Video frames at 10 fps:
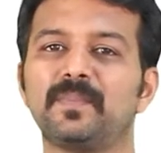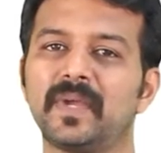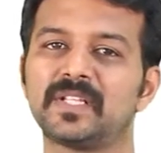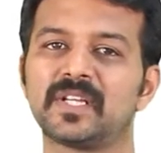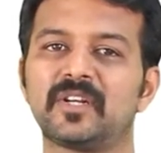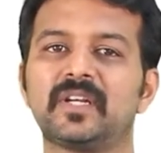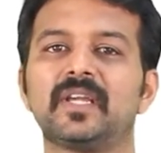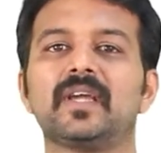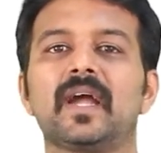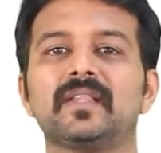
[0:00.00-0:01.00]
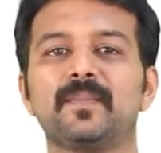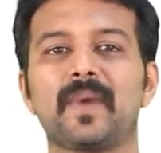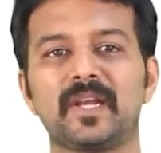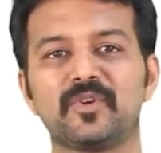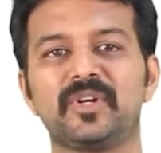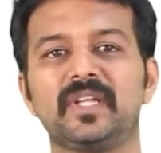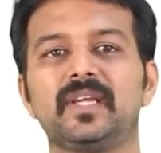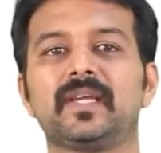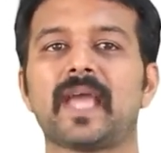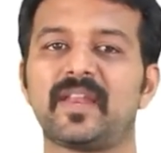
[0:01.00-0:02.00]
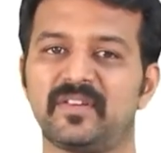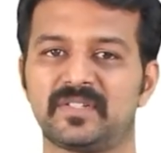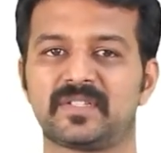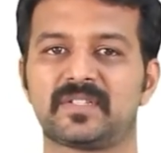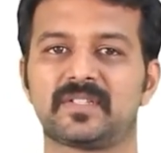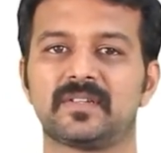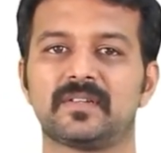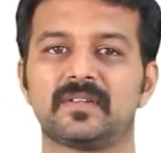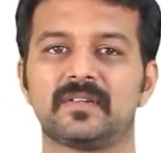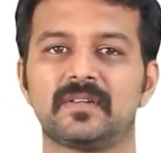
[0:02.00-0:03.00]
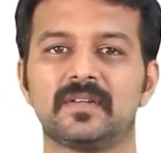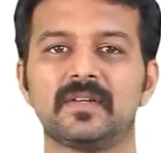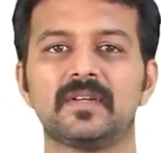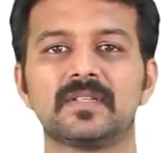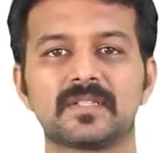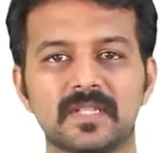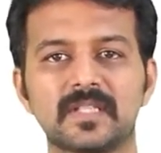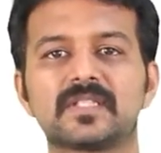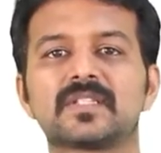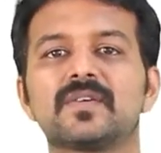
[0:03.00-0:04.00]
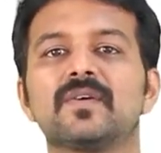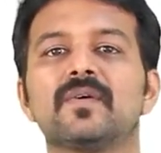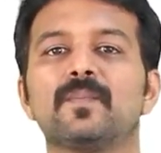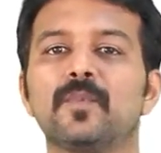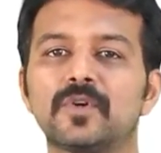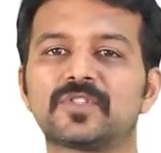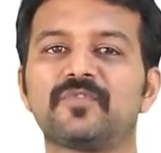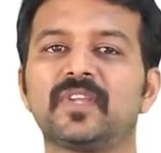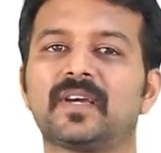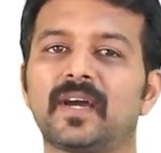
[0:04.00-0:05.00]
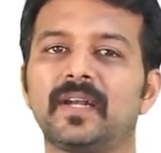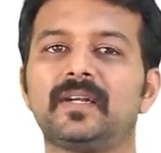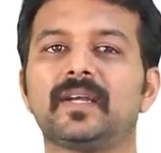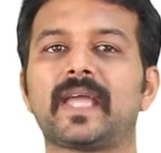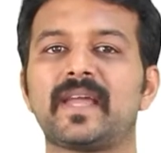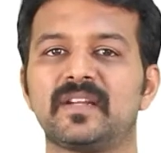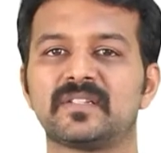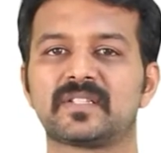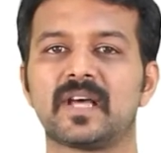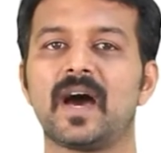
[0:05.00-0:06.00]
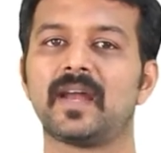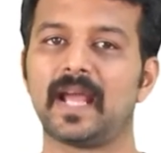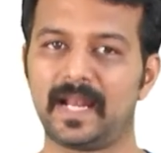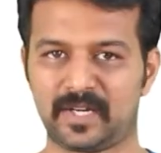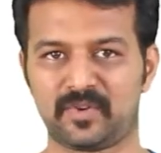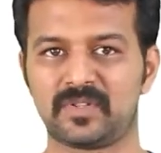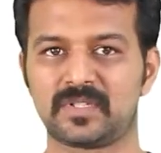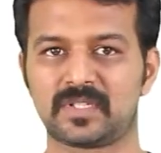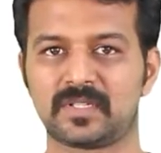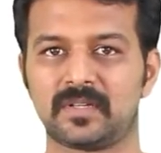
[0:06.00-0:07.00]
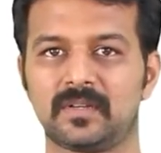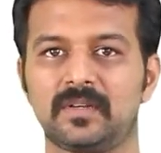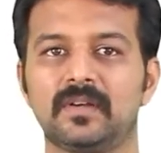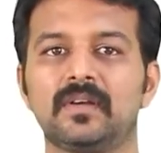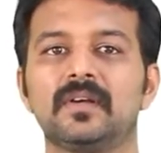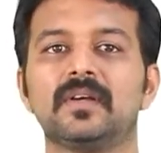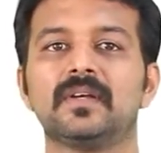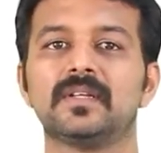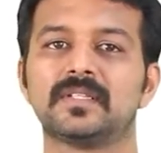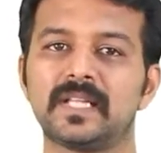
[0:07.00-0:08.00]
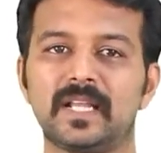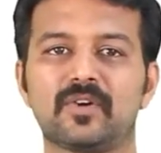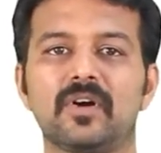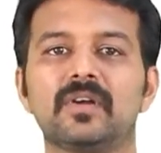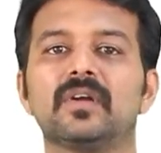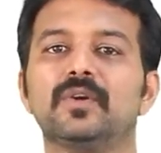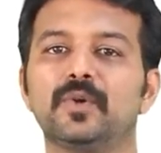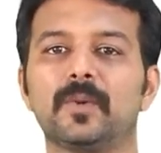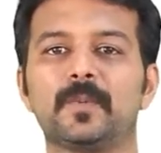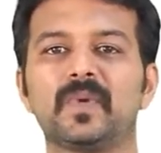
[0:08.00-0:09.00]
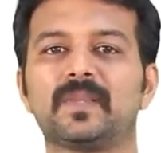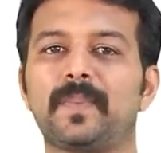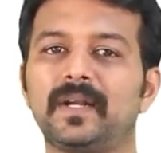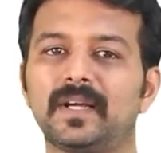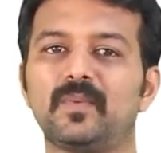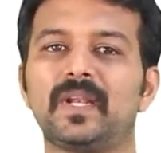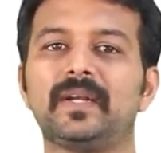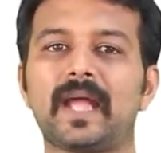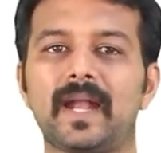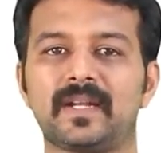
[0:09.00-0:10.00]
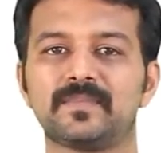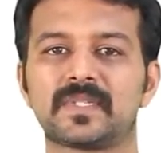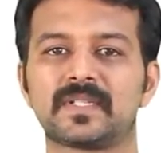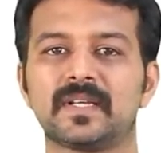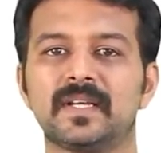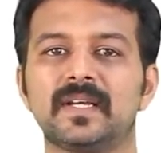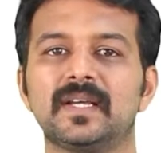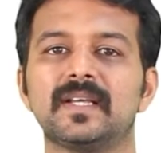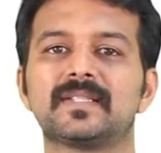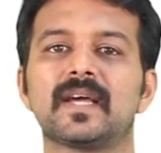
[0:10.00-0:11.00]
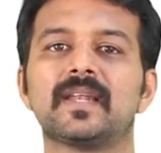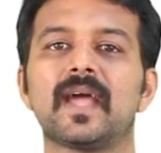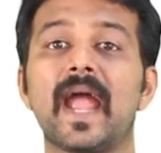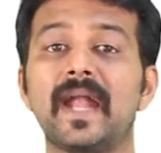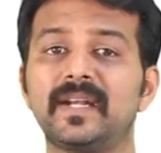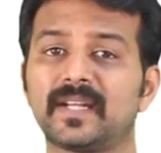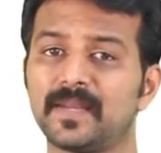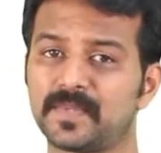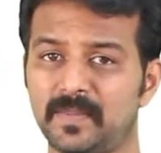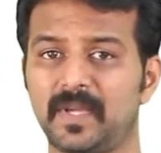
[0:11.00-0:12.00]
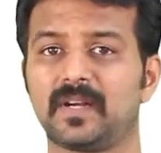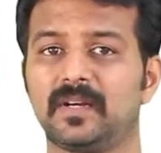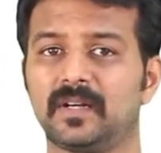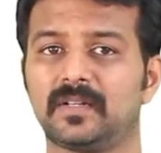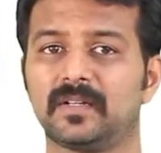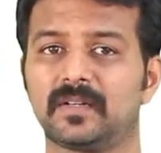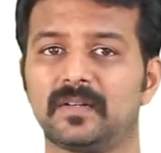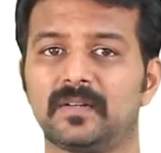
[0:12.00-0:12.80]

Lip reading: majority and the minority carriers. Since most of the current carriers are electrons. Silicon doped with pentavalent atoms is an N-type semiconductor,